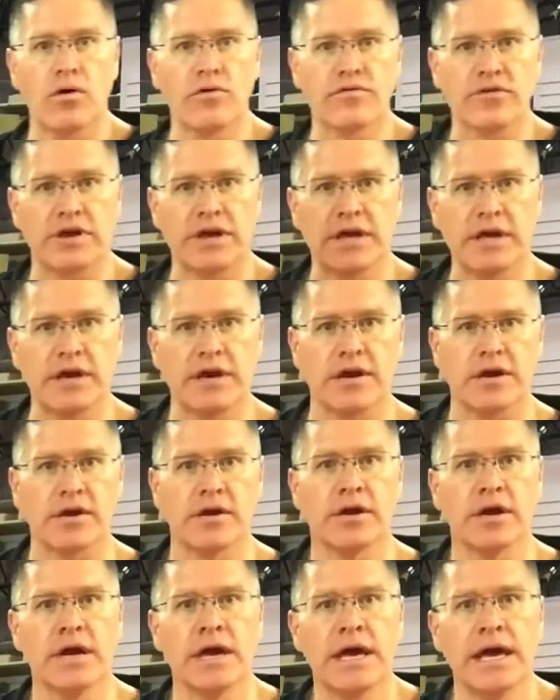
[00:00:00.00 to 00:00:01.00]
over
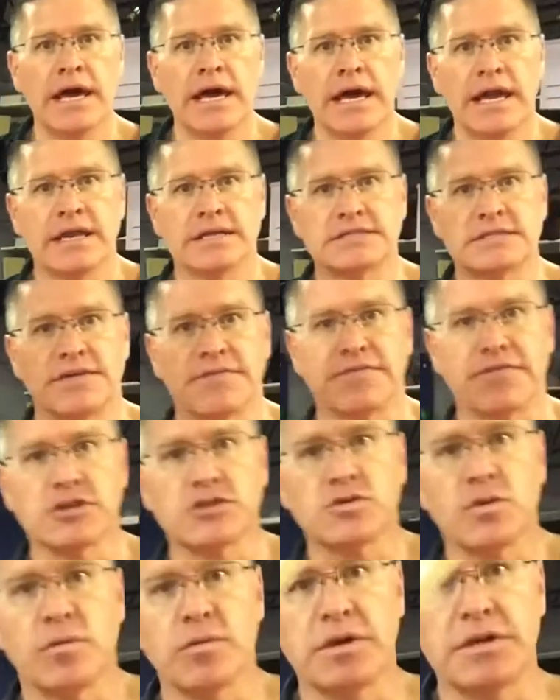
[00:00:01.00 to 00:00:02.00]
here. And it's the
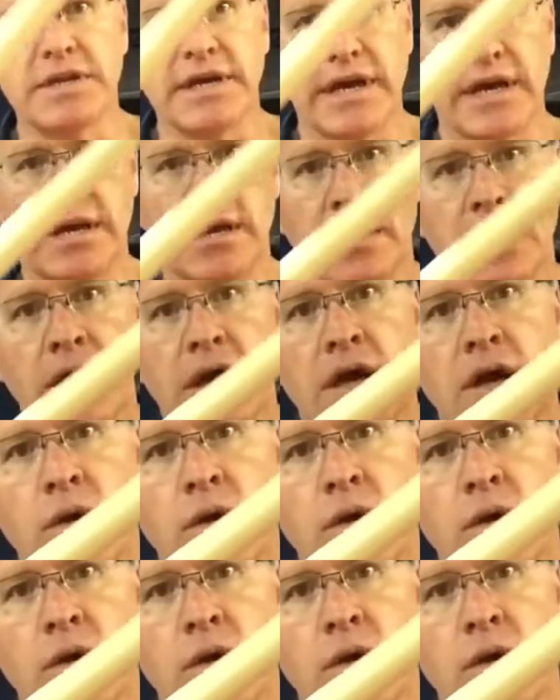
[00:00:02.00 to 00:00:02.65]
first one we did